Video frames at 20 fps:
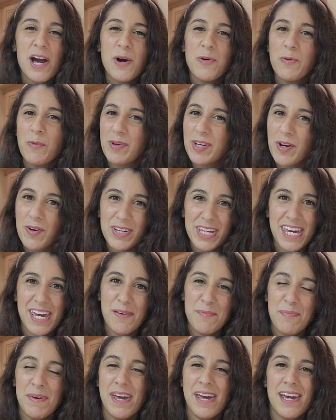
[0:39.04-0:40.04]
When we go
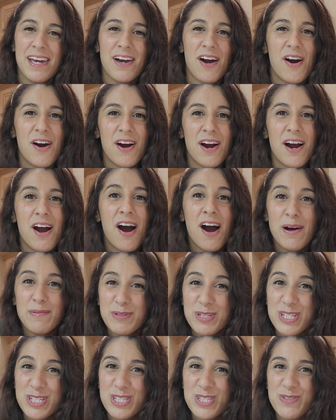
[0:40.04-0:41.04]
camping, our
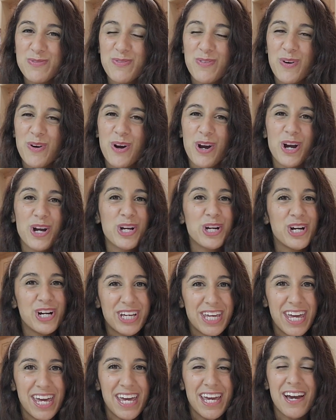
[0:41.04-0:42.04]
options for
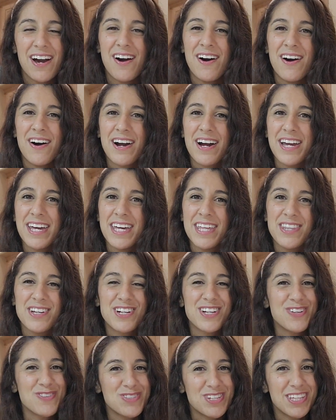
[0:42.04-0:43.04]
cooking are either
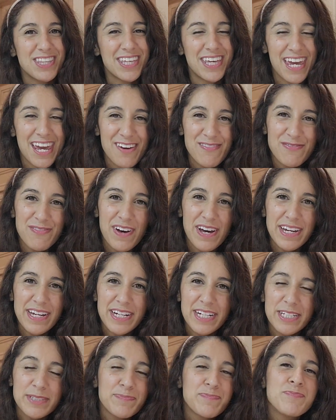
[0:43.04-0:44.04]
using the
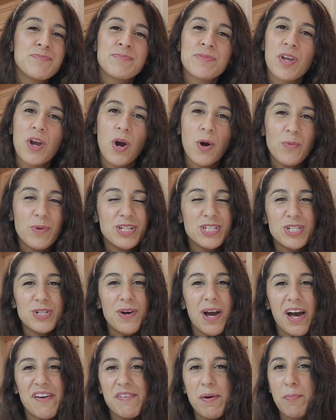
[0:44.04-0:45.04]
campfire, or we do
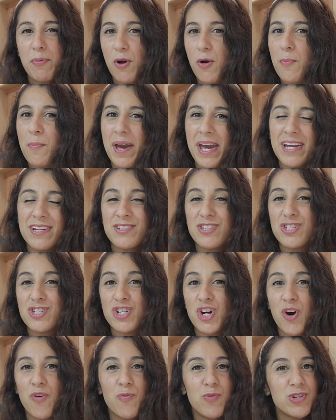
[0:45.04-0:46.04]
have a propane
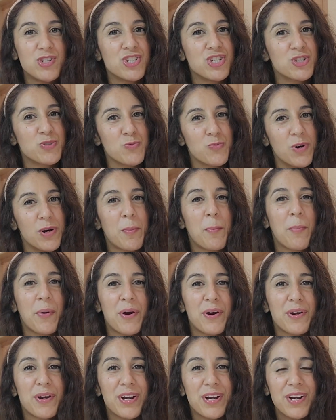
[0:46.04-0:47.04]
stove with just one
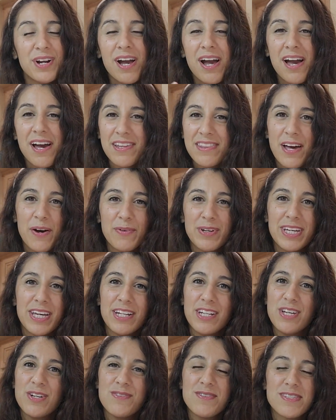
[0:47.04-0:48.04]
burner that we can
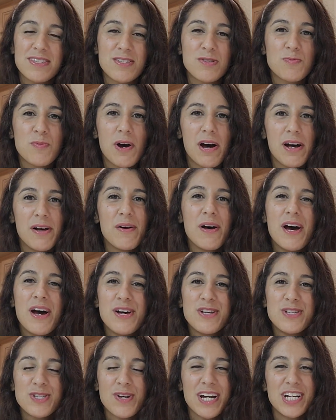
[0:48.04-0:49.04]
use as well.
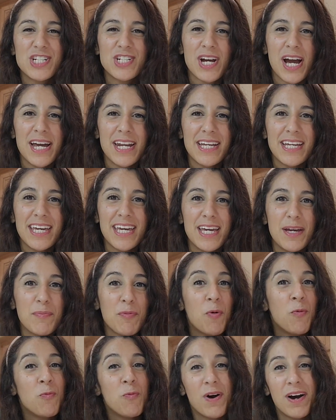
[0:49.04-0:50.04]
So I try to keep
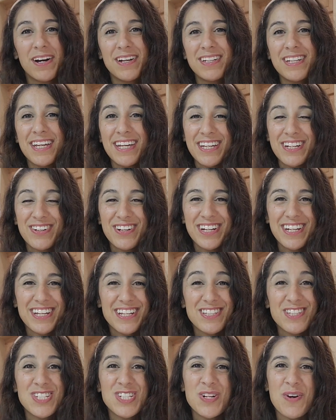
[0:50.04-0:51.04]
one, the
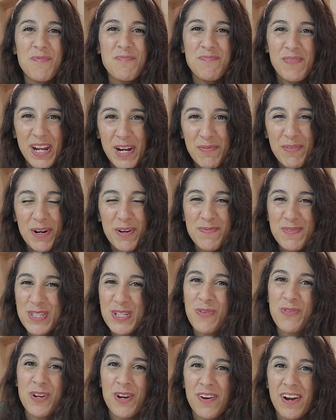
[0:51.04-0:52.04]
ingredients to a minimum so
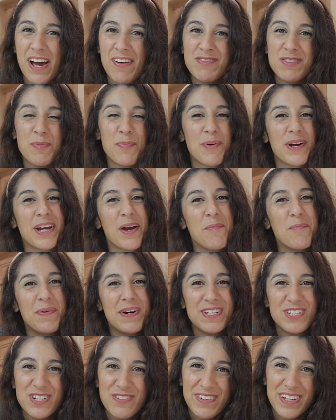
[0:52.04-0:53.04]
we don't have to bring a
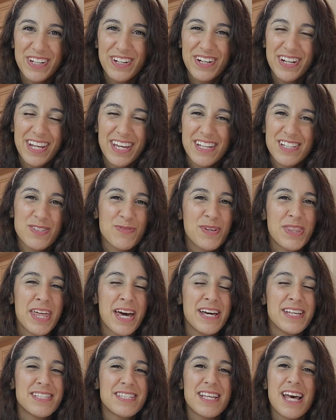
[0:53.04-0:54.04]
bunch of ingredients with
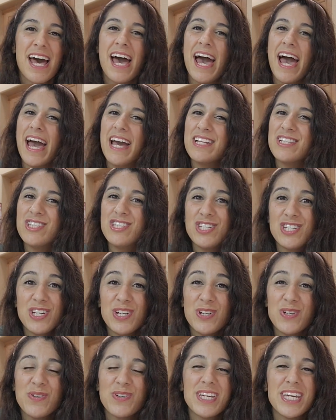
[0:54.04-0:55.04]
us, and
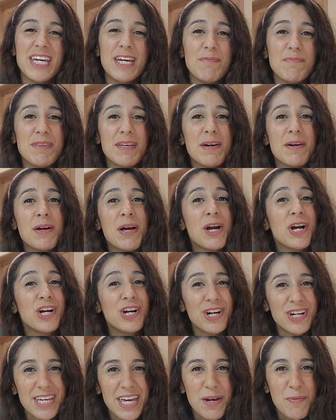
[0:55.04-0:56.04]
two, keep the
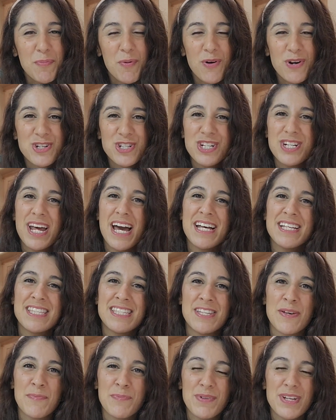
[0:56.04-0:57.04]
cooking portion as
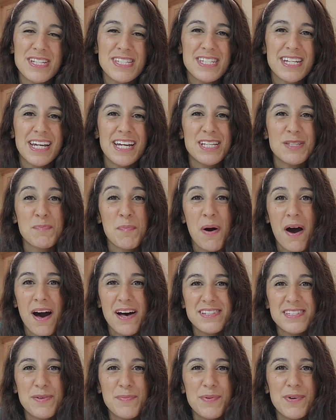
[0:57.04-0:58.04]
simplistic as
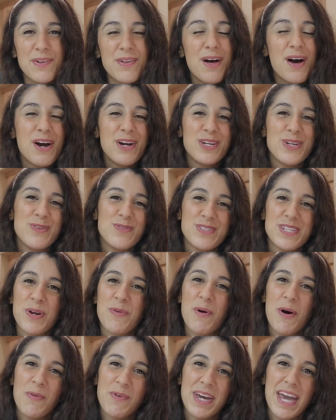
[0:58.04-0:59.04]
possible using
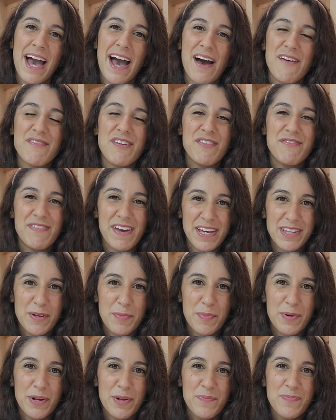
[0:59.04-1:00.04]
what we have
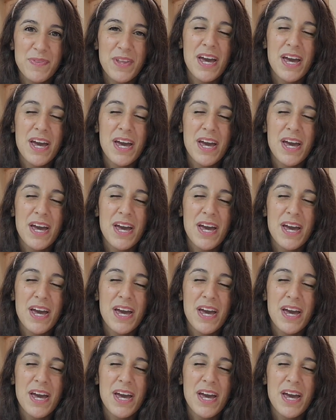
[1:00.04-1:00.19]
available.